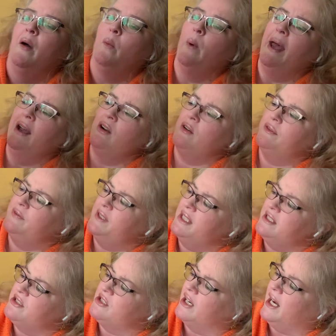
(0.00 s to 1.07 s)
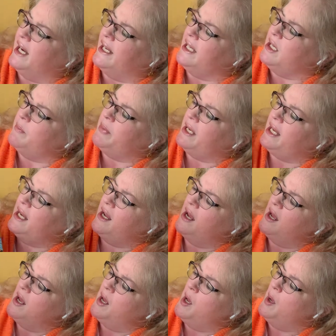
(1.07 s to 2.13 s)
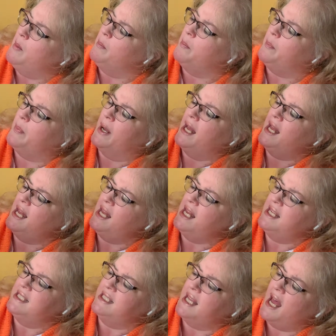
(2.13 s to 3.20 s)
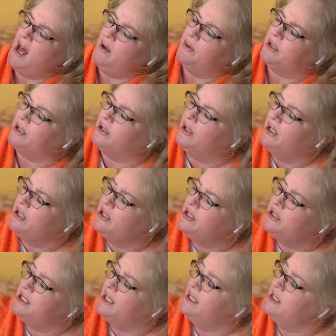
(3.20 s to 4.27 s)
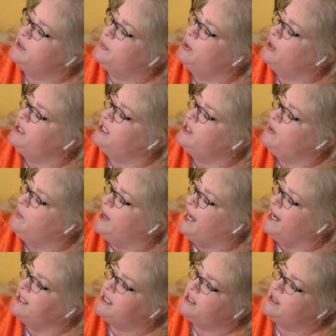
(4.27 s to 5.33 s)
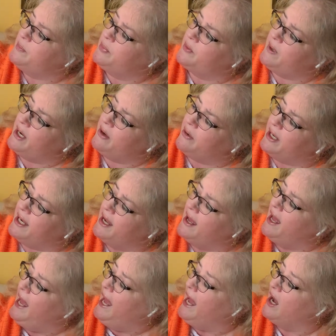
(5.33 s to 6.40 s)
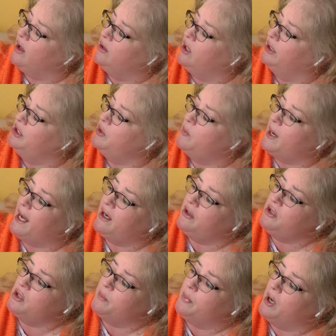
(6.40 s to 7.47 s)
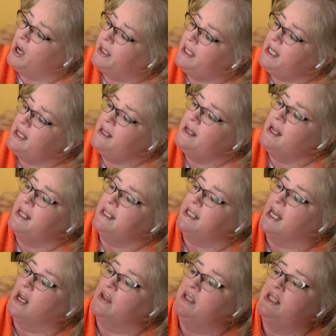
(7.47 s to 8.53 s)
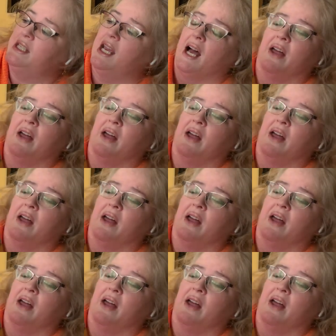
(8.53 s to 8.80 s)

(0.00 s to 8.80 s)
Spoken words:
Waggle faster, honeybee. Buzz louder. Your dance points the way to the prairie. How long you waggle your body tells the